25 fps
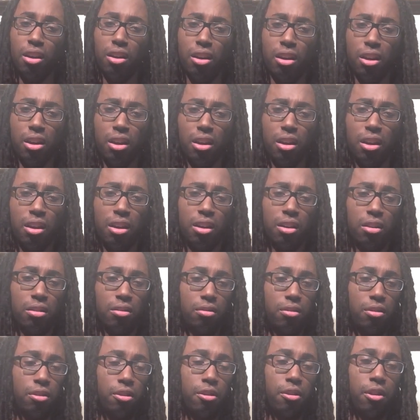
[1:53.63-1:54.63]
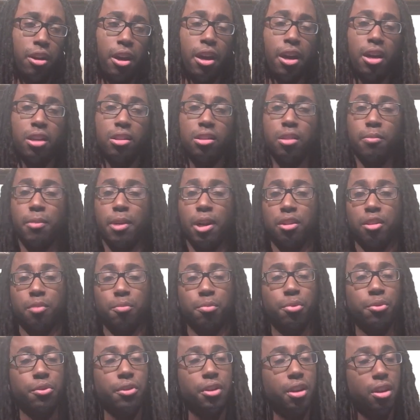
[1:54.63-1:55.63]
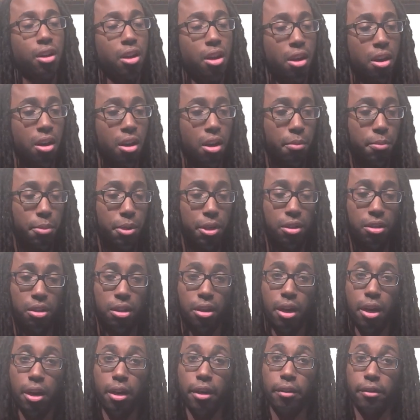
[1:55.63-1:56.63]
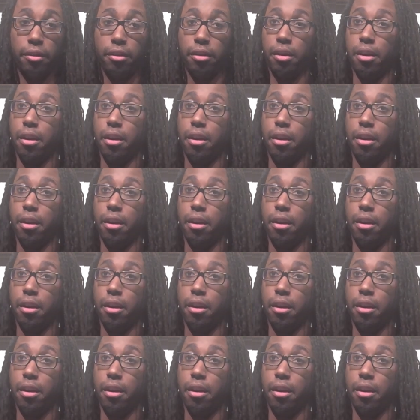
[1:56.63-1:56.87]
And Kirk asked about the prenup. He's like,